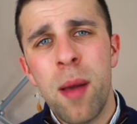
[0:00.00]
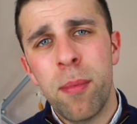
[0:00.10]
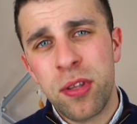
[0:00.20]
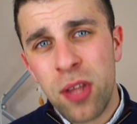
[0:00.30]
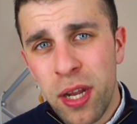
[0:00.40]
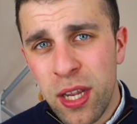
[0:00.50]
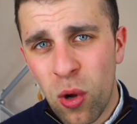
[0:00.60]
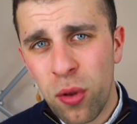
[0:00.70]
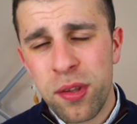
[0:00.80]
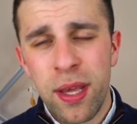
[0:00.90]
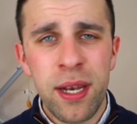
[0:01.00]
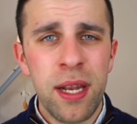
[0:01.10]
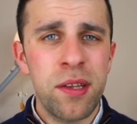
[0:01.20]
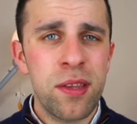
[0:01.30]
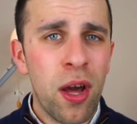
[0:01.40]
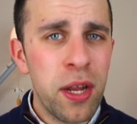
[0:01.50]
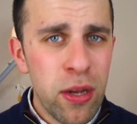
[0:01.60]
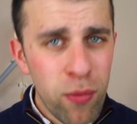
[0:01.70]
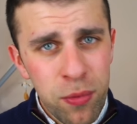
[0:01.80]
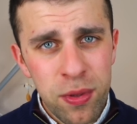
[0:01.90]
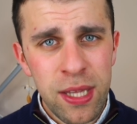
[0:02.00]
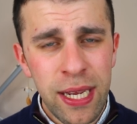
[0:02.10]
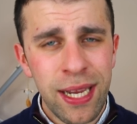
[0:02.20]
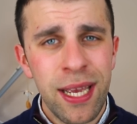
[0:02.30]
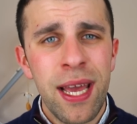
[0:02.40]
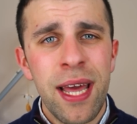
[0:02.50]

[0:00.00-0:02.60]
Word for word: but starting content and starting your own thing.